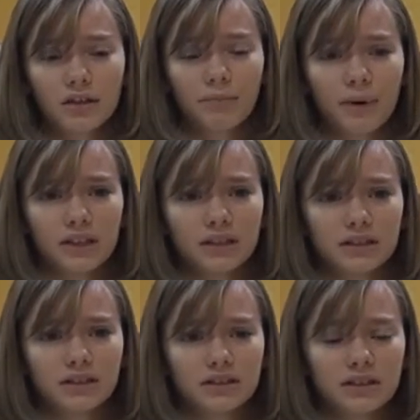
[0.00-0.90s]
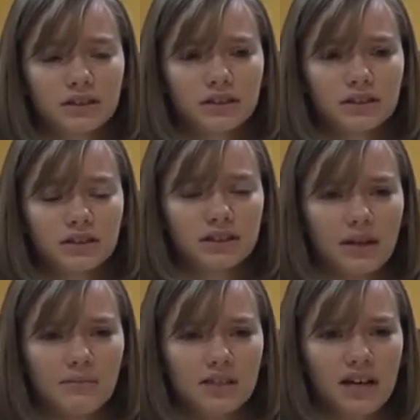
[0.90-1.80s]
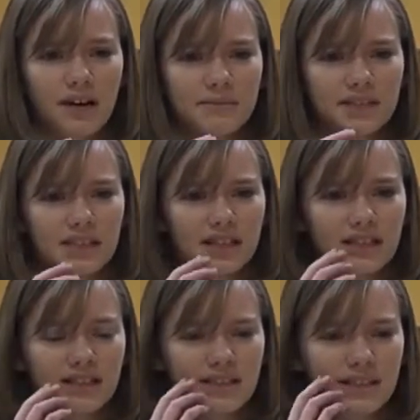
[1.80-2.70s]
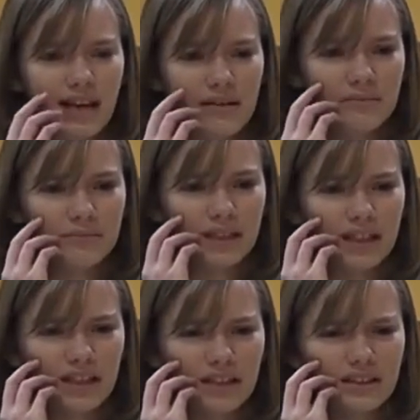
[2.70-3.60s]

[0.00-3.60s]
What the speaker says: but sometimes he'd slap me.